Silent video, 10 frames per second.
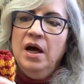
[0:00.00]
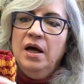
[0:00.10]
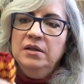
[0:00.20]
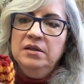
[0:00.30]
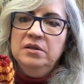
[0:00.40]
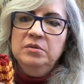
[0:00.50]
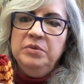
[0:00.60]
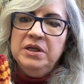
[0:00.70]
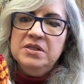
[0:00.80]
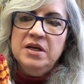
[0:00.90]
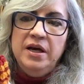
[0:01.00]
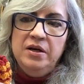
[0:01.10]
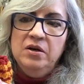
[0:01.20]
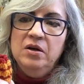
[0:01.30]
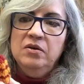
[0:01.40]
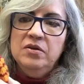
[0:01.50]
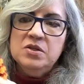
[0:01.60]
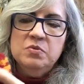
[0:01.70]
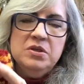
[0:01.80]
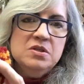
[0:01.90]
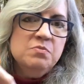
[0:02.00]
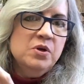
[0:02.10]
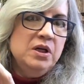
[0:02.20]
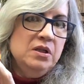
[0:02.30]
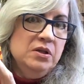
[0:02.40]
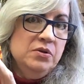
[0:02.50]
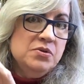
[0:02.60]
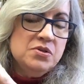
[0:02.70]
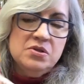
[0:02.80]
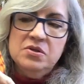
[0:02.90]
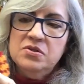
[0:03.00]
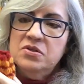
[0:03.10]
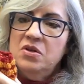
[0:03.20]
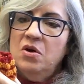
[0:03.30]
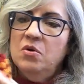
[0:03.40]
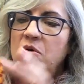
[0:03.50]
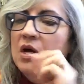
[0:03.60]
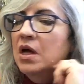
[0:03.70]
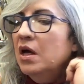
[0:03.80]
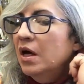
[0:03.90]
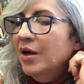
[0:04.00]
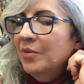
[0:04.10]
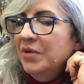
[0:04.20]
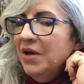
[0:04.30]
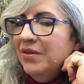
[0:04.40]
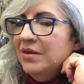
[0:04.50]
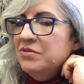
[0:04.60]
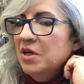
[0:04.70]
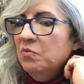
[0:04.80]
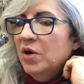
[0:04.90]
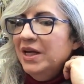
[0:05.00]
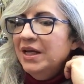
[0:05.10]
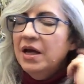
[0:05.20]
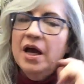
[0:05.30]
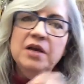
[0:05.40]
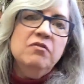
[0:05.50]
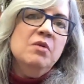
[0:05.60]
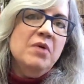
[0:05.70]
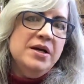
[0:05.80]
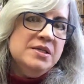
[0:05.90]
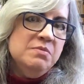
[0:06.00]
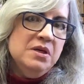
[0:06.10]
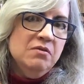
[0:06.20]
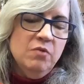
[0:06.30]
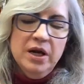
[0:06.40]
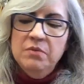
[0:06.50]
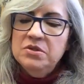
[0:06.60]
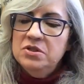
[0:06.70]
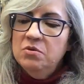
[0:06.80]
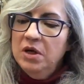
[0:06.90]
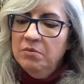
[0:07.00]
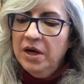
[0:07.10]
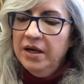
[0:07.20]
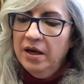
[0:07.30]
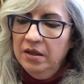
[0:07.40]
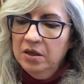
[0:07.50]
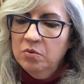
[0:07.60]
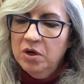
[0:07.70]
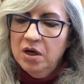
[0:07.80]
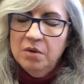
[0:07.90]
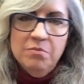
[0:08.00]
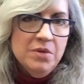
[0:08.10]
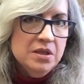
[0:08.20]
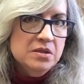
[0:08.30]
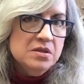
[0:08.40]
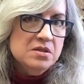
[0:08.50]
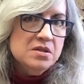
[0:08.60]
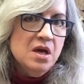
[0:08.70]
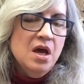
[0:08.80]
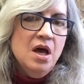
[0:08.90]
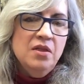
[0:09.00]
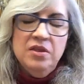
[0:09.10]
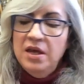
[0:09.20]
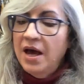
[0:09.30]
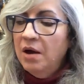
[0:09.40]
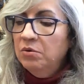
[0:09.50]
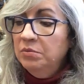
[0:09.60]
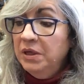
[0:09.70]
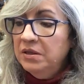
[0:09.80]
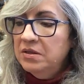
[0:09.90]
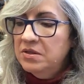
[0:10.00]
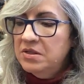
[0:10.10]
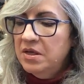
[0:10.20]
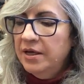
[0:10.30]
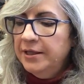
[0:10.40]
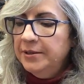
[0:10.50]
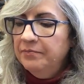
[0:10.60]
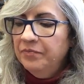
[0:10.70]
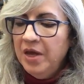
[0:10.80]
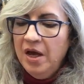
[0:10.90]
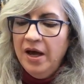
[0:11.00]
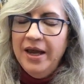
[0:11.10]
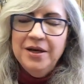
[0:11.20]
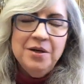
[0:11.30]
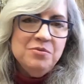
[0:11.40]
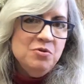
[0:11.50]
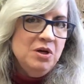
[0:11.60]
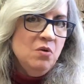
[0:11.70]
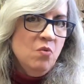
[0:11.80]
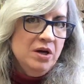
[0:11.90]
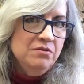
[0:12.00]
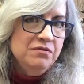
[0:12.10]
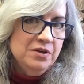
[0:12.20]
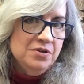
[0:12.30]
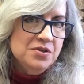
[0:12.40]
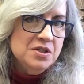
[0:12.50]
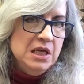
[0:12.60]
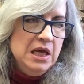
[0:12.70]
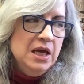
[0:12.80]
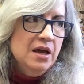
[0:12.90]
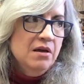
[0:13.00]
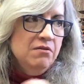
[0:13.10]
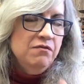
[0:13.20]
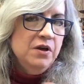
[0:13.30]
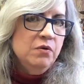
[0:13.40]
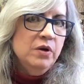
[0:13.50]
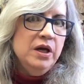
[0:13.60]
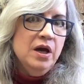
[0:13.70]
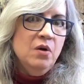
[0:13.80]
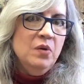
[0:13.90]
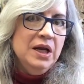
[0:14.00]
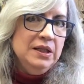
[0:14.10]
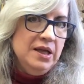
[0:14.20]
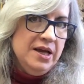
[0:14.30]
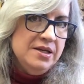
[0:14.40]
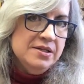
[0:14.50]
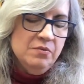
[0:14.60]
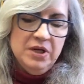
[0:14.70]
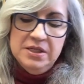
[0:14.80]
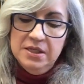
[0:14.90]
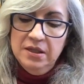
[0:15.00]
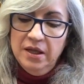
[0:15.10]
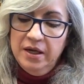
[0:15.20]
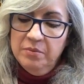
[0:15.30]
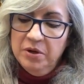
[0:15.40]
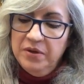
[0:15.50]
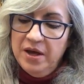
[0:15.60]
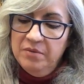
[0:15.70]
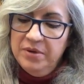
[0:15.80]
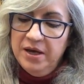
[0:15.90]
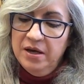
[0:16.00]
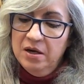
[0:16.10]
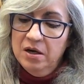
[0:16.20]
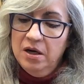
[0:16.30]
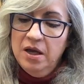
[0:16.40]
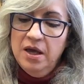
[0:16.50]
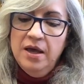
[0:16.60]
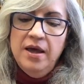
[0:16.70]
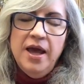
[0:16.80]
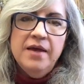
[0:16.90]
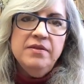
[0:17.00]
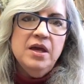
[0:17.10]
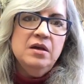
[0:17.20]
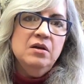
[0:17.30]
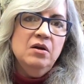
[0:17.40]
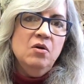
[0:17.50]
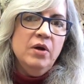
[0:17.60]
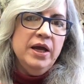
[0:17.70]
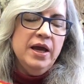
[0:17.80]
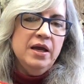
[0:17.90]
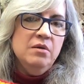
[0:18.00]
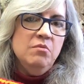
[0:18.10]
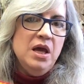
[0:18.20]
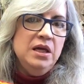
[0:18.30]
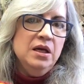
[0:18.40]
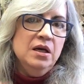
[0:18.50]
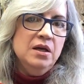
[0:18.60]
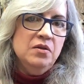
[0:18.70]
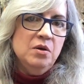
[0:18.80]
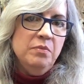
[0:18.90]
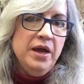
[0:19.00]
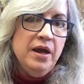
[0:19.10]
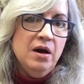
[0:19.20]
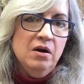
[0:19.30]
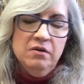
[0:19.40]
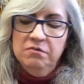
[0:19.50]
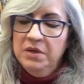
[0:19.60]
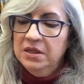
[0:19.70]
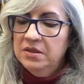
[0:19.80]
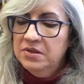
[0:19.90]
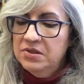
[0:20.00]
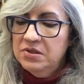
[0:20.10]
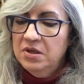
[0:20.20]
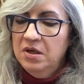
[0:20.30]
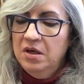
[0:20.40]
a little bit tighter. This one's pretty loose. So now that I've done one, it kind of reminds me of when I was doing my color work mittens, the owl mittens. I ended up doing one first, kind of figuring out what I liked and what I didn't like about that pattern, and then going ahead and making another pair of mittens